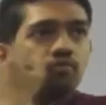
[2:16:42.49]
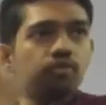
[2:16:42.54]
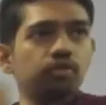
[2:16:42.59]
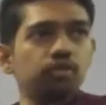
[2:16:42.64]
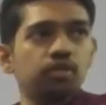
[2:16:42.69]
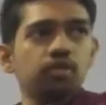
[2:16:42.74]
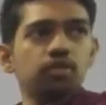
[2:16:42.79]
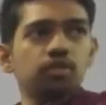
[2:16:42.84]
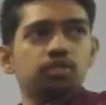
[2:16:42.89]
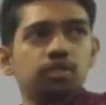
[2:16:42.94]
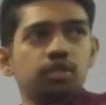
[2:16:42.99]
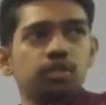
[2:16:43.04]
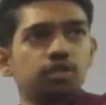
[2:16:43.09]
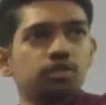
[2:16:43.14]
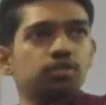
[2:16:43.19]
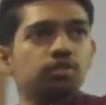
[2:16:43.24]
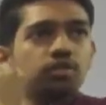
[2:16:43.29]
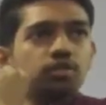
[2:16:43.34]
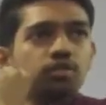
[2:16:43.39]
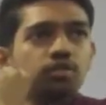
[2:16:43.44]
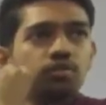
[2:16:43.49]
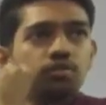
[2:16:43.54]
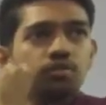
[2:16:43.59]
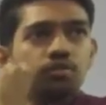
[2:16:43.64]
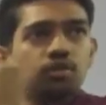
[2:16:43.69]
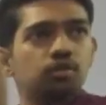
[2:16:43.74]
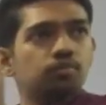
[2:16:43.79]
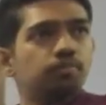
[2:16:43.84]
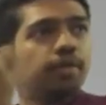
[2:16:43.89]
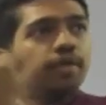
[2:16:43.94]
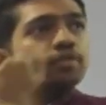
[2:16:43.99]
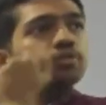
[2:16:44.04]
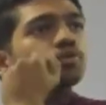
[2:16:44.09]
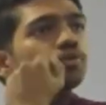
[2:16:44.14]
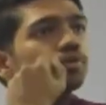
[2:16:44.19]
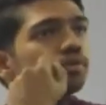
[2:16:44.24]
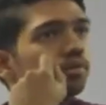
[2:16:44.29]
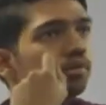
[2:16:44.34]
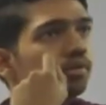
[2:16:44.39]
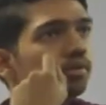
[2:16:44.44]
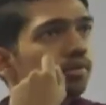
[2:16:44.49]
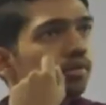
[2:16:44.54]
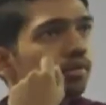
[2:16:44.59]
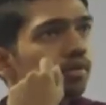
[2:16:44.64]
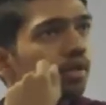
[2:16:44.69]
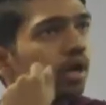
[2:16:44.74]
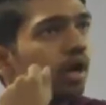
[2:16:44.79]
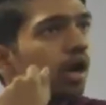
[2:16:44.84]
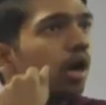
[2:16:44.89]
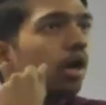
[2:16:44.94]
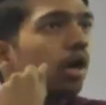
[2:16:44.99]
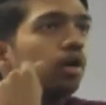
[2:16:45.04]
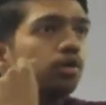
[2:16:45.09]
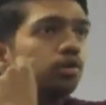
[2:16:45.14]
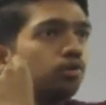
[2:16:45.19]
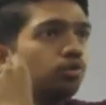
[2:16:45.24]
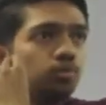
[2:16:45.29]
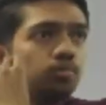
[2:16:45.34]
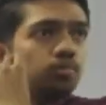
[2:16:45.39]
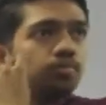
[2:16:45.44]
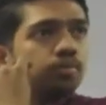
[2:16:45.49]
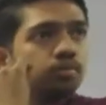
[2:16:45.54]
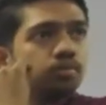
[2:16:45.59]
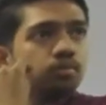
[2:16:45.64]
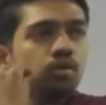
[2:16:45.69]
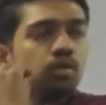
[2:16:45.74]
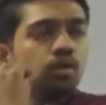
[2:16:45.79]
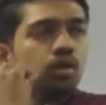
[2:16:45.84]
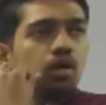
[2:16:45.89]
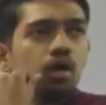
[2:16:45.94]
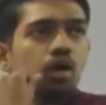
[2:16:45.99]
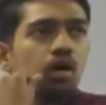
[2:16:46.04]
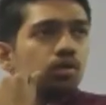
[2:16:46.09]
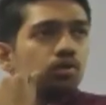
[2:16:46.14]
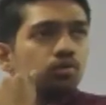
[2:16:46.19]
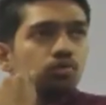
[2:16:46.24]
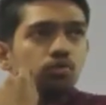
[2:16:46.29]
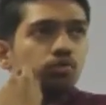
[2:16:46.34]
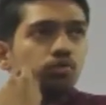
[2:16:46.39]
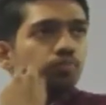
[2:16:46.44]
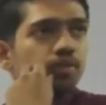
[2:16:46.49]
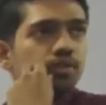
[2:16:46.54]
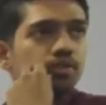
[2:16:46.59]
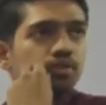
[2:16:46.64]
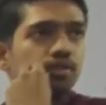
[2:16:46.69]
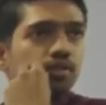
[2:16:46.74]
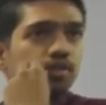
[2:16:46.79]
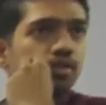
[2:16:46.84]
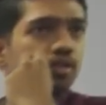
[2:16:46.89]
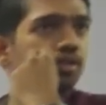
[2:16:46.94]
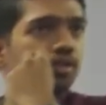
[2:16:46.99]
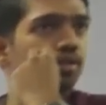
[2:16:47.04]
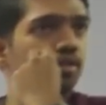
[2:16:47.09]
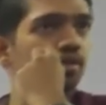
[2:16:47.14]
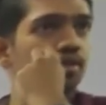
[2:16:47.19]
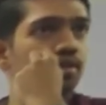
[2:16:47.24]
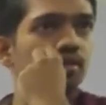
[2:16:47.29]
Everything changes based on the R group. R group is the